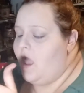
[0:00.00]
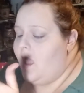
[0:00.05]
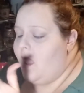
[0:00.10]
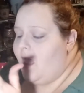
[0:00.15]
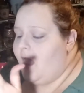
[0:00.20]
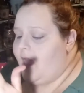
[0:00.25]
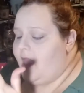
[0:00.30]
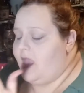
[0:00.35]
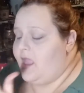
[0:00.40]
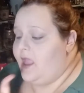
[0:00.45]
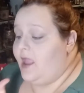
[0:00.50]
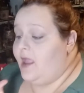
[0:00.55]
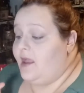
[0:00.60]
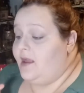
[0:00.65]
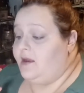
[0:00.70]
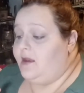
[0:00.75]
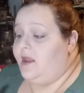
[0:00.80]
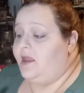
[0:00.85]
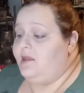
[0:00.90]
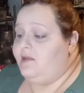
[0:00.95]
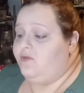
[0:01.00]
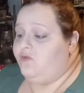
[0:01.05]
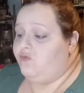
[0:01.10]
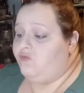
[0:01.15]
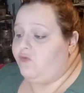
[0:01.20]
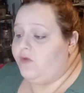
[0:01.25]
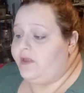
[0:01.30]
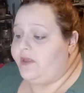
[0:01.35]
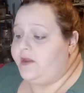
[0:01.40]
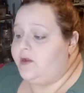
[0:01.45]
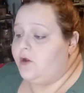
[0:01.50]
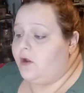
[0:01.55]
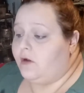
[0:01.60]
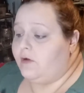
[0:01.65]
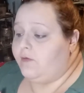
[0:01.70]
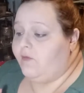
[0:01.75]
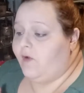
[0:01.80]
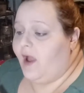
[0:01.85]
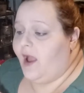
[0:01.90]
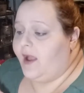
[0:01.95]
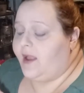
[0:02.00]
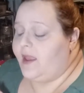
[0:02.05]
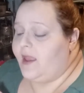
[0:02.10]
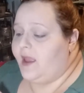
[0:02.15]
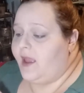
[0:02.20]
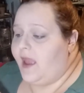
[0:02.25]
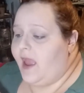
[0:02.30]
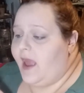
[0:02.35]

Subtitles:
And it's really nerve-wracking,